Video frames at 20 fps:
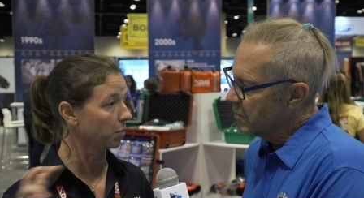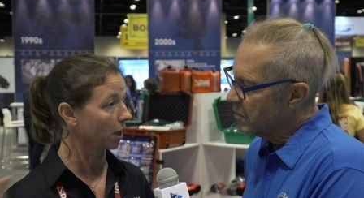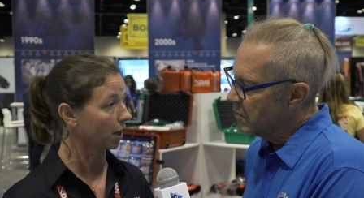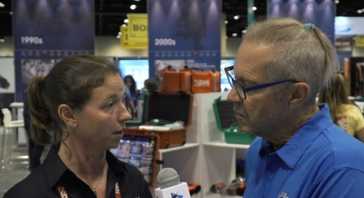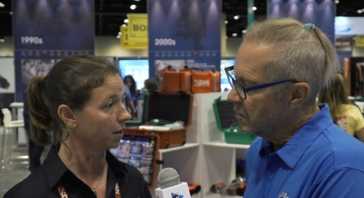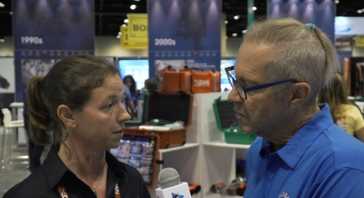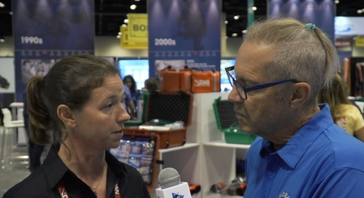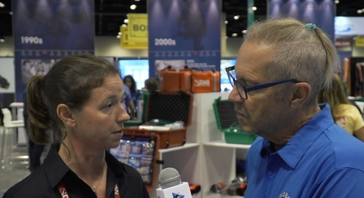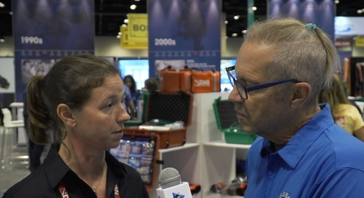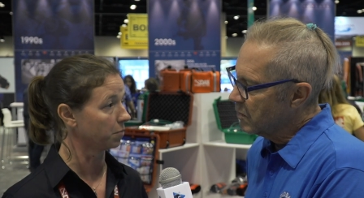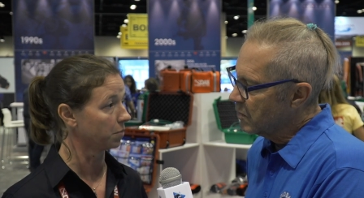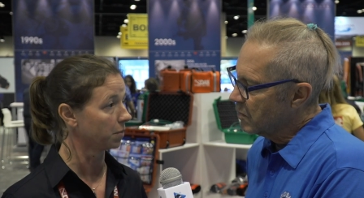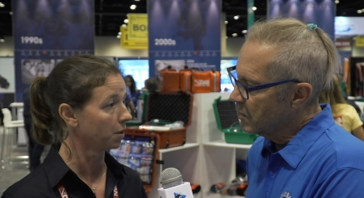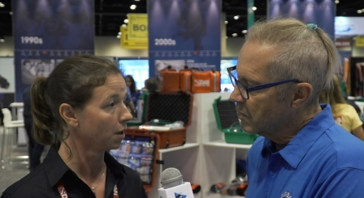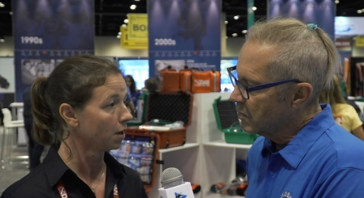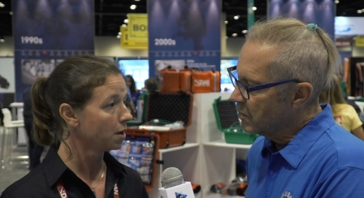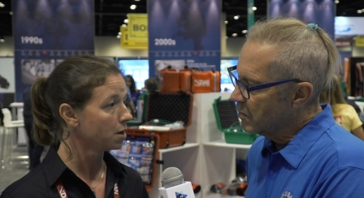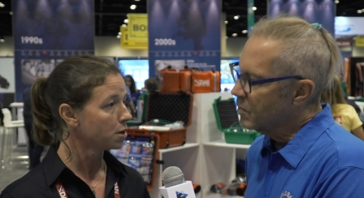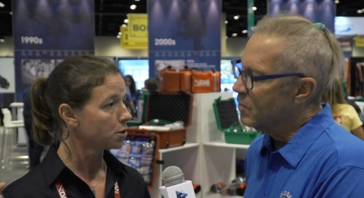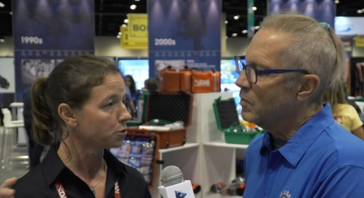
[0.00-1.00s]
Speaker 1: mechanism.
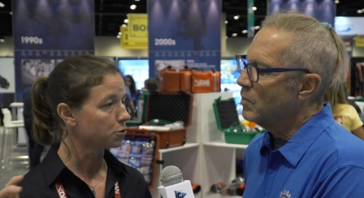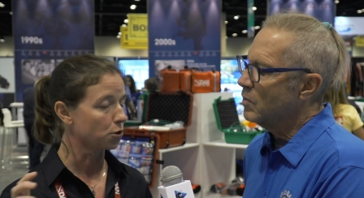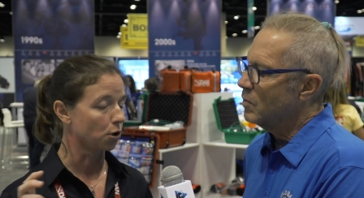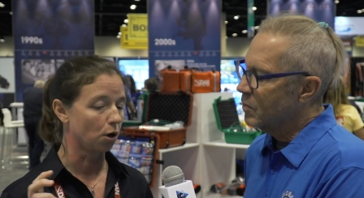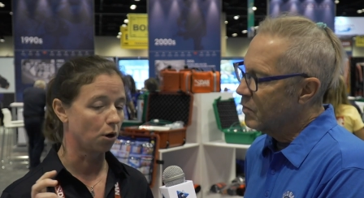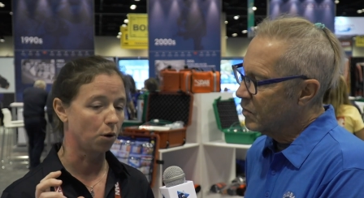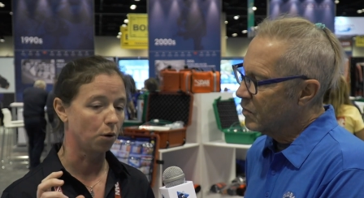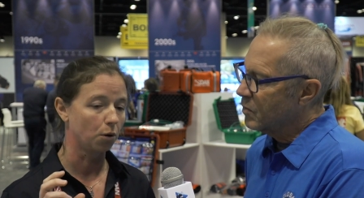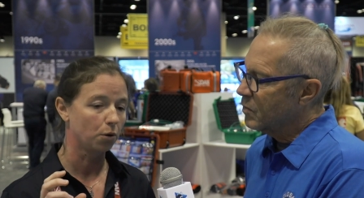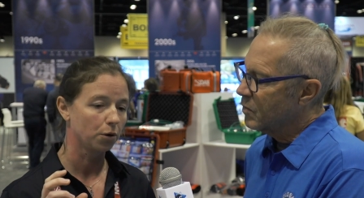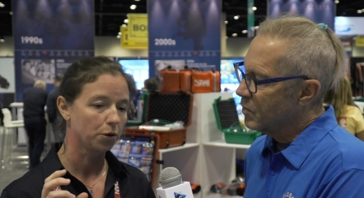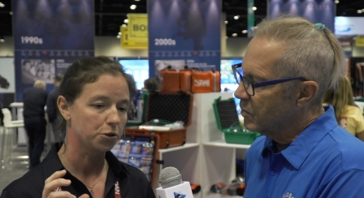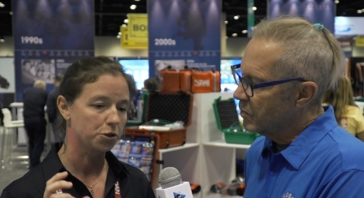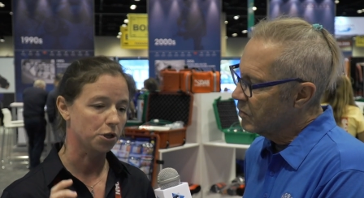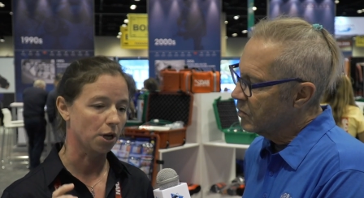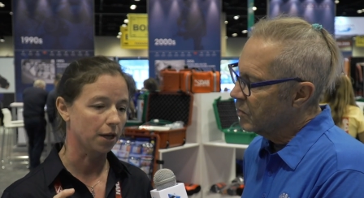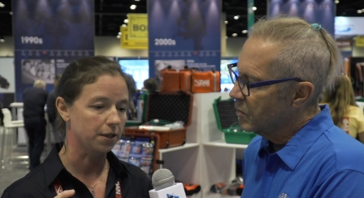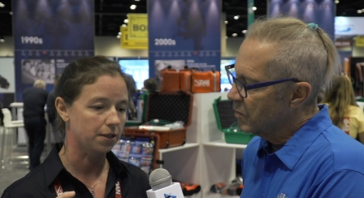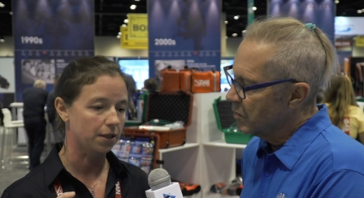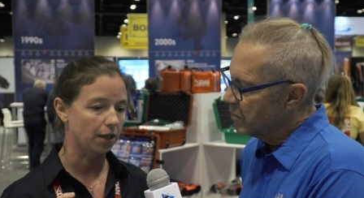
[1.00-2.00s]
Hmm. So
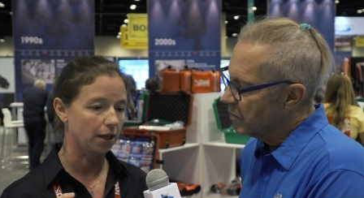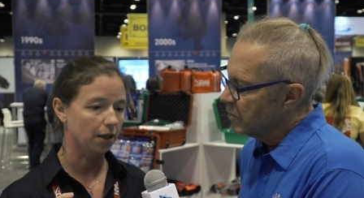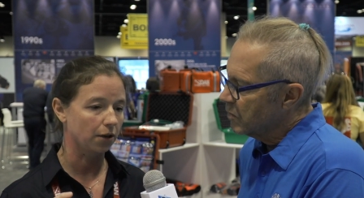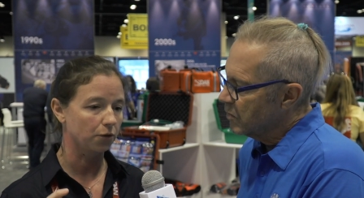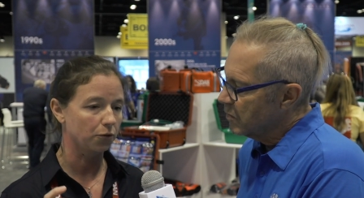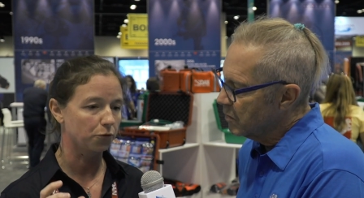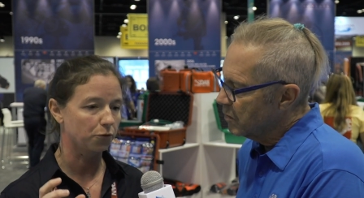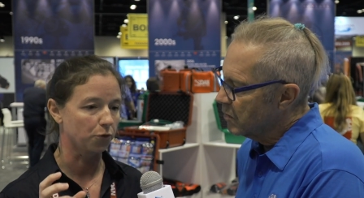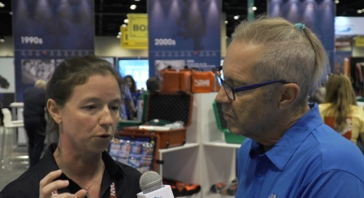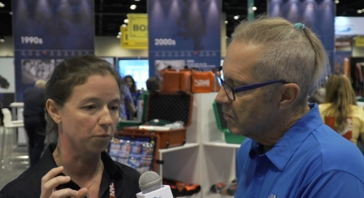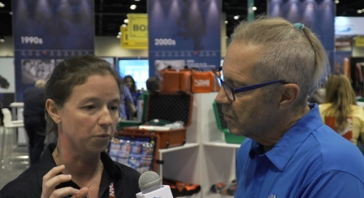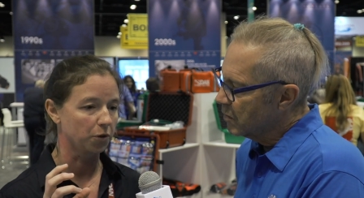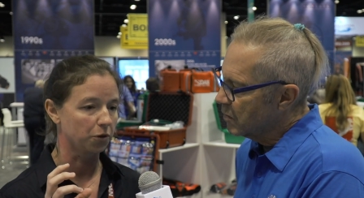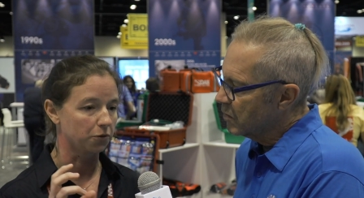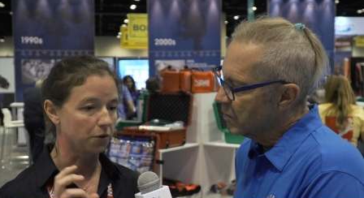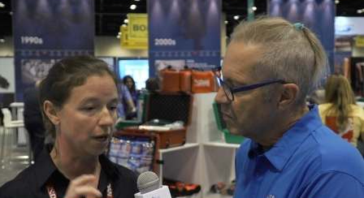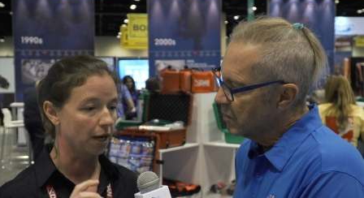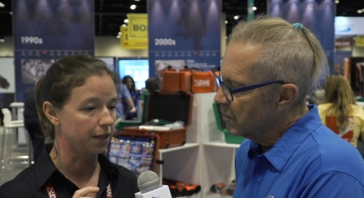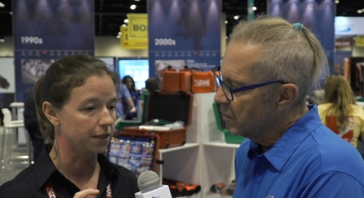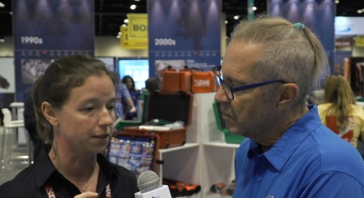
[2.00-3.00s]
shunting from the
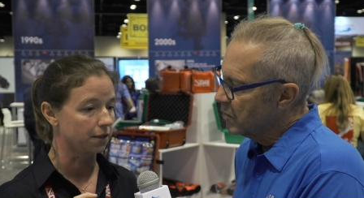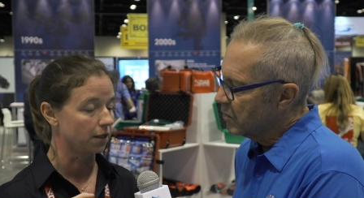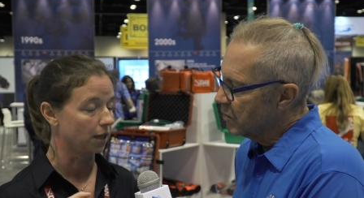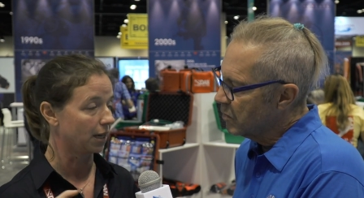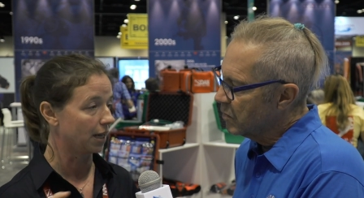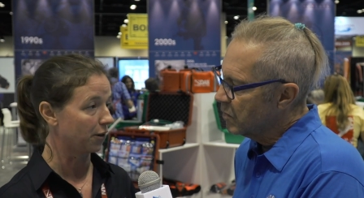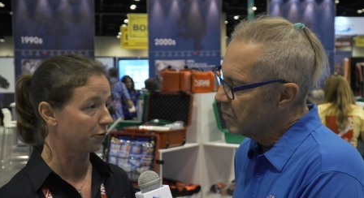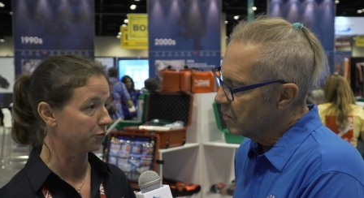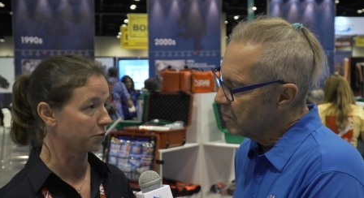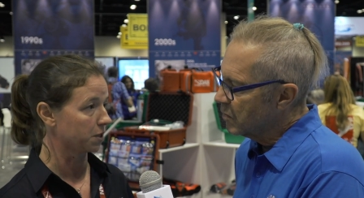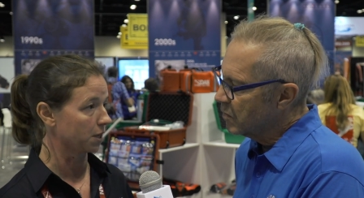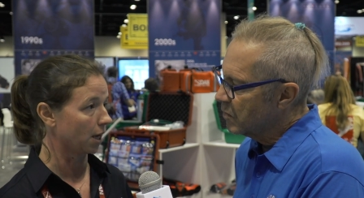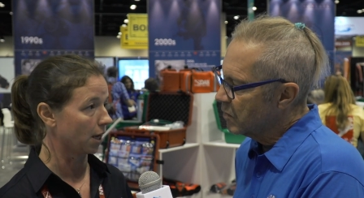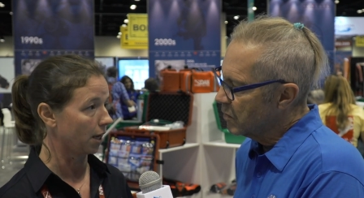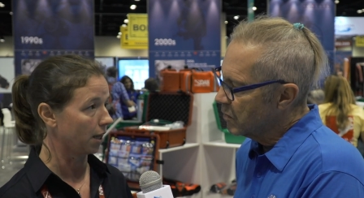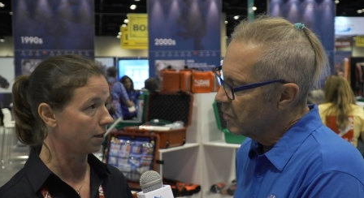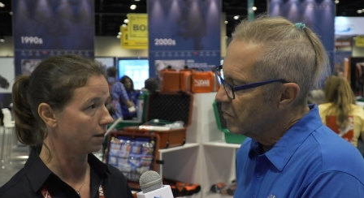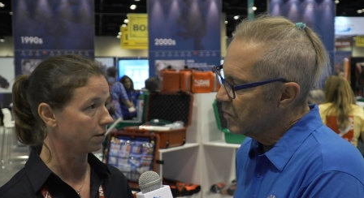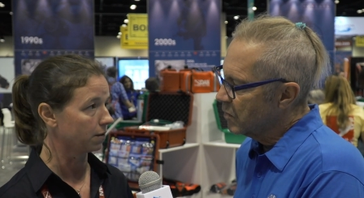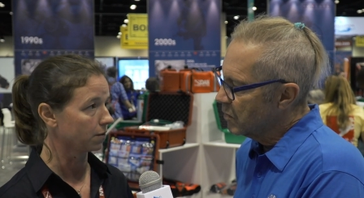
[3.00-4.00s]
right to the left
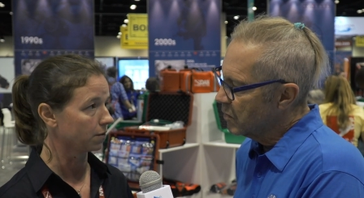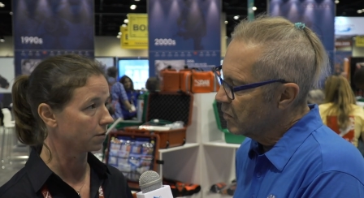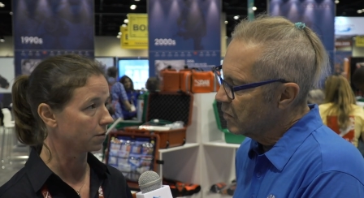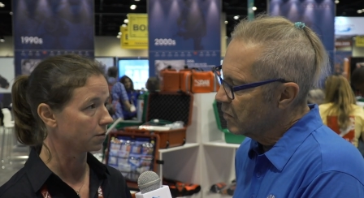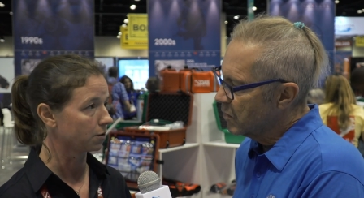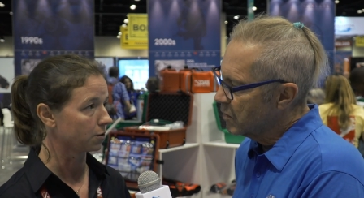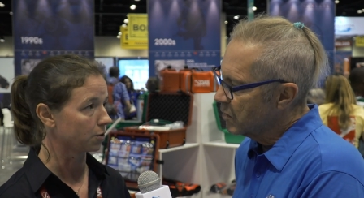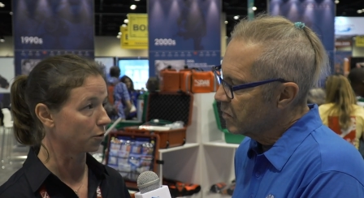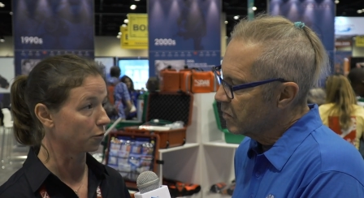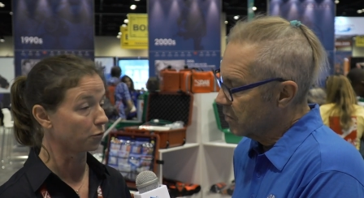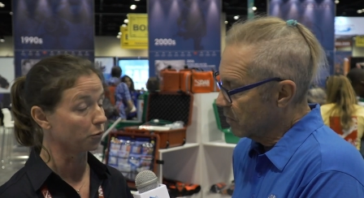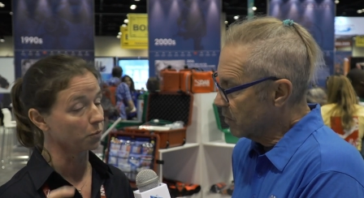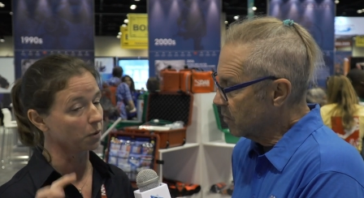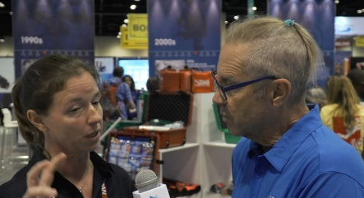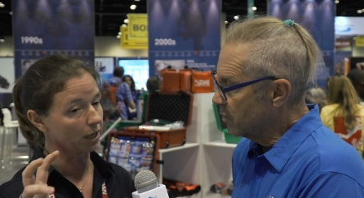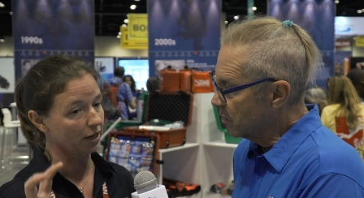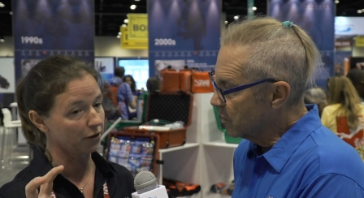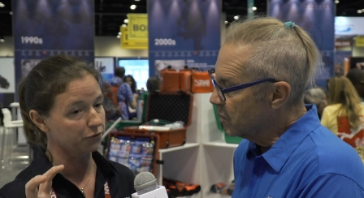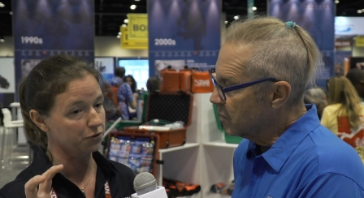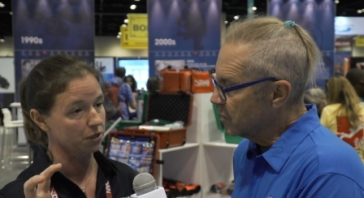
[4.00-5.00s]
side, so from
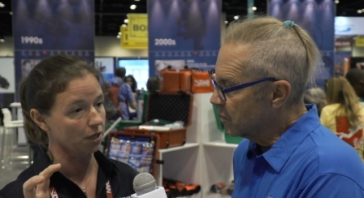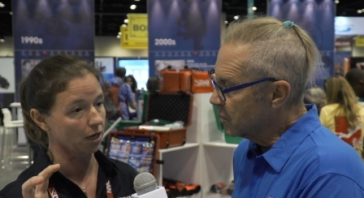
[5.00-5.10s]
the left